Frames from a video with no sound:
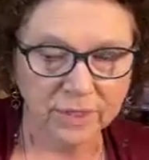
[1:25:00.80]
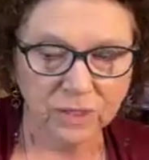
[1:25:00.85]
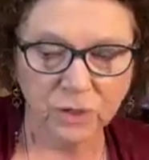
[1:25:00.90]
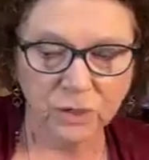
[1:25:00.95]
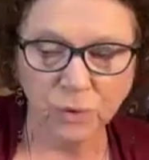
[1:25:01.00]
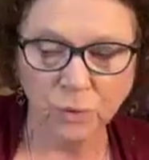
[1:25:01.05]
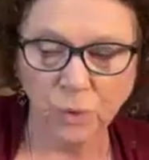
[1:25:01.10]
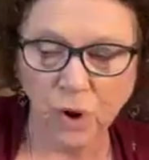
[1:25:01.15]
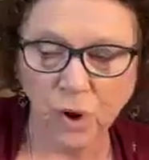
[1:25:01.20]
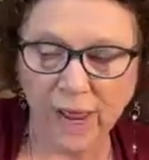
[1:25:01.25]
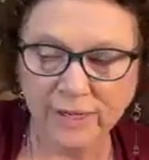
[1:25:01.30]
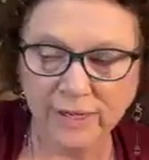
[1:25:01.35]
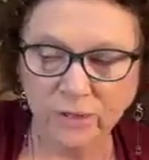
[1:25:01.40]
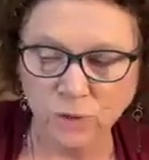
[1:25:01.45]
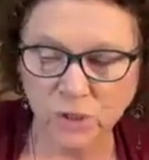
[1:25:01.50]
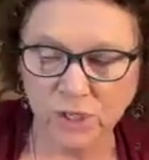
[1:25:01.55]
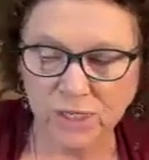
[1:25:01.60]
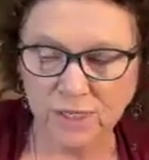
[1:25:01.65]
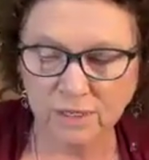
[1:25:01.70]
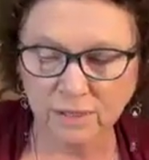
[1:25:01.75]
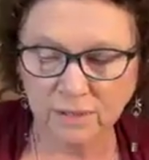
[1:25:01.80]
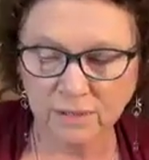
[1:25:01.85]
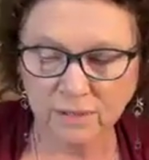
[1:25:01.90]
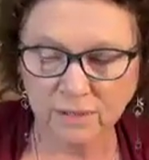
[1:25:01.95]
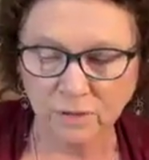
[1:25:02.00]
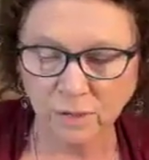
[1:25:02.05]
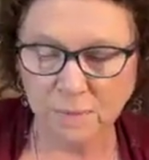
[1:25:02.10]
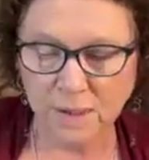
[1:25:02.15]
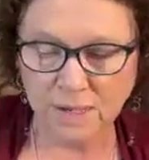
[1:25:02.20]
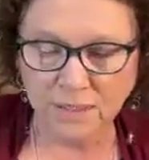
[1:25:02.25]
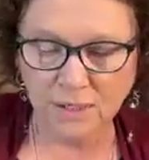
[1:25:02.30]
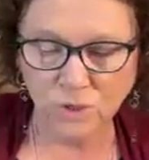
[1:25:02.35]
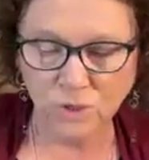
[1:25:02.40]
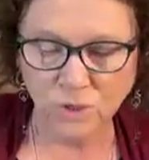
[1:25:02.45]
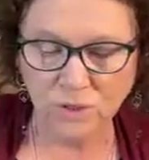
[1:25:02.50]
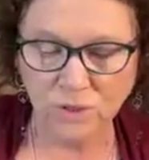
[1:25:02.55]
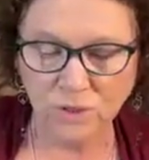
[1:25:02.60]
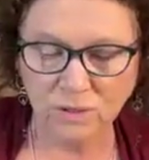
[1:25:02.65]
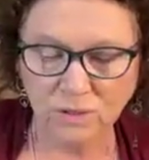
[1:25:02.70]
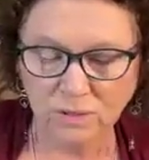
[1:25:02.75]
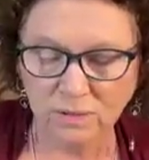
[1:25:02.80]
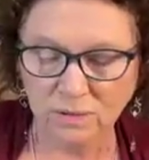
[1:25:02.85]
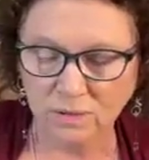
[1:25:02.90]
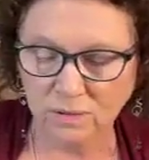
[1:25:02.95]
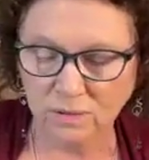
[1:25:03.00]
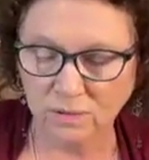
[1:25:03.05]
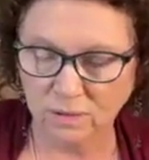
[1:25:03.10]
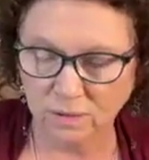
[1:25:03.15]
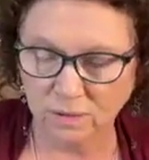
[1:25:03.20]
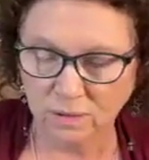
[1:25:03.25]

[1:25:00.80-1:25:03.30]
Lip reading: New energy, new messages.